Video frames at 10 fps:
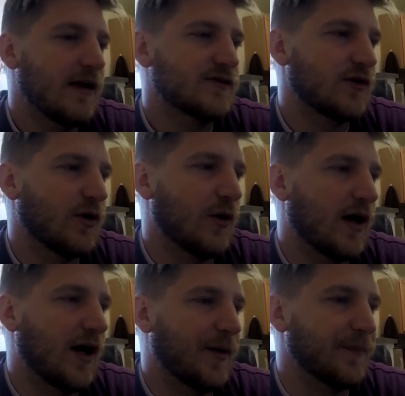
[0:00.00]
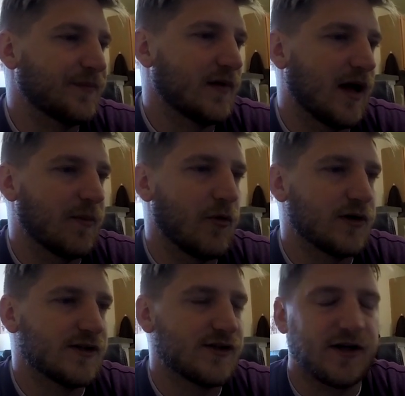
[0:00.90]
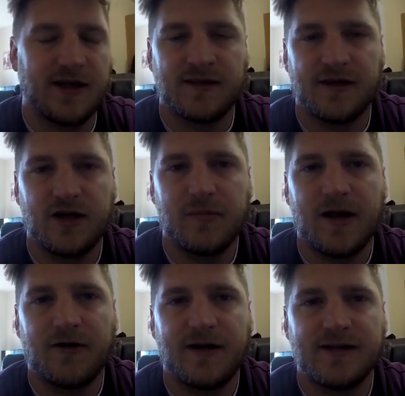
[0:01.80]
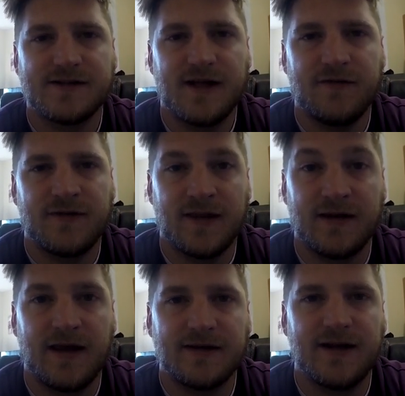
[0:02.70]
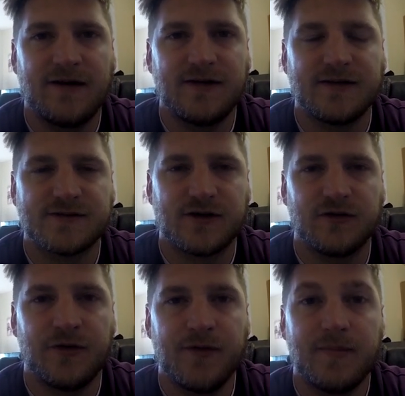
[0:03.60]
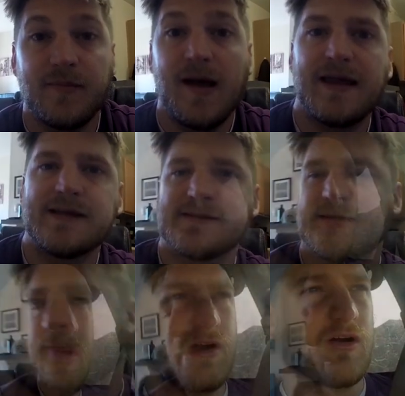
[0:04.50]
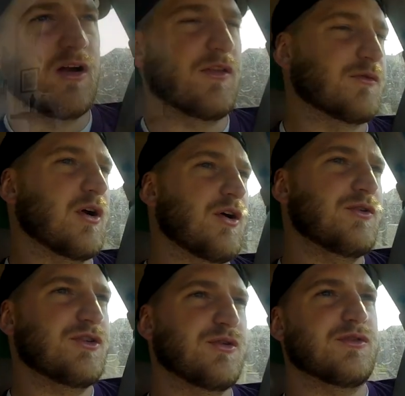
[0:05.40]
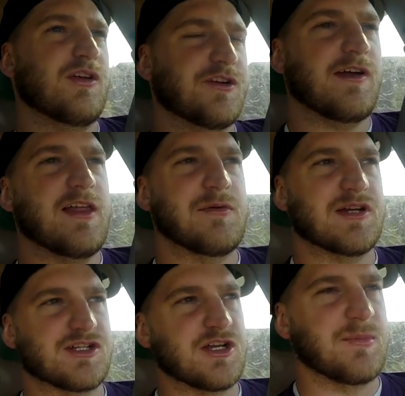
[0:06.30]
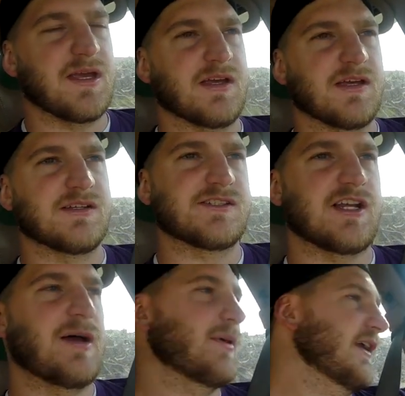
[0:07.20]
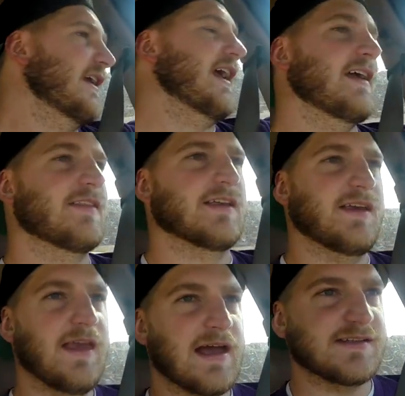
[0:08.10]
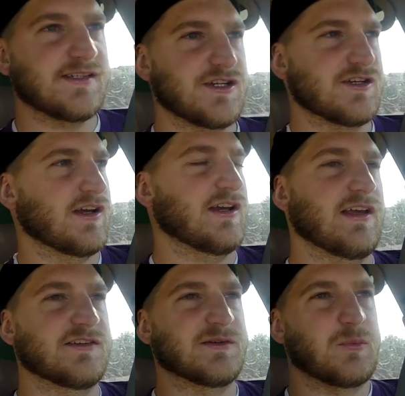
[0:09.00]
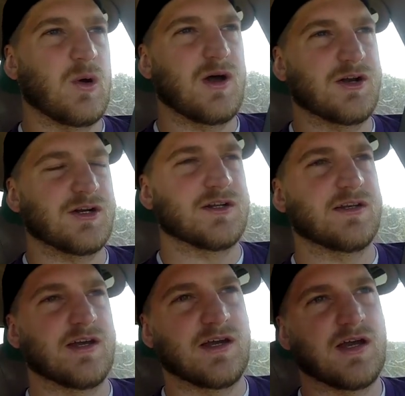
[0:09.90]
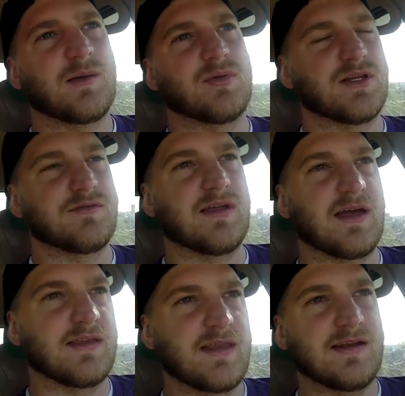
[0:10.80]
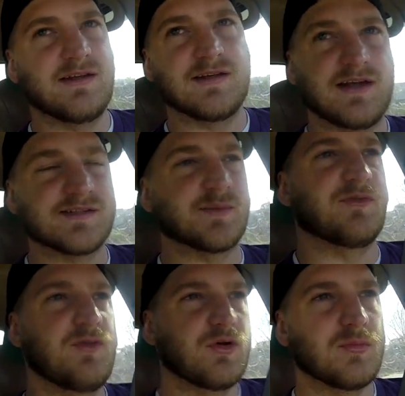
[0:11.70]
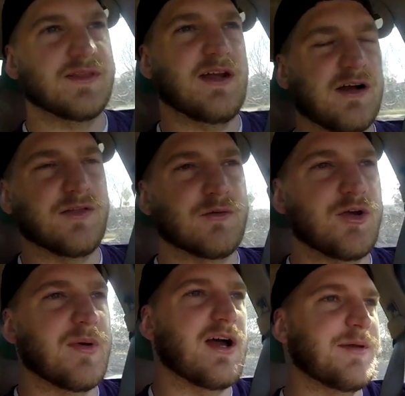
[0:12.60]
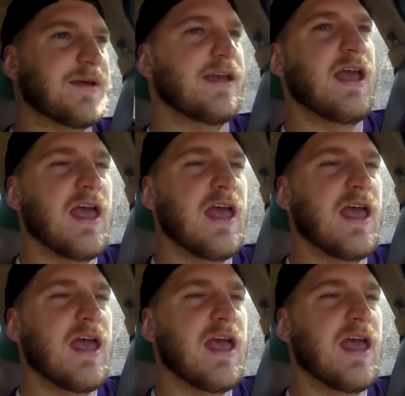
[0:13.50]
So um, I'm going to start getting the gear bag ready and stuff and then head down and start loading the bikes. We are on the road to Thunder Valley. We're actually going to make a stop again at the gas station. Got to get some water and uh, I believe that they need to get some fuel, but they're on the road behind me.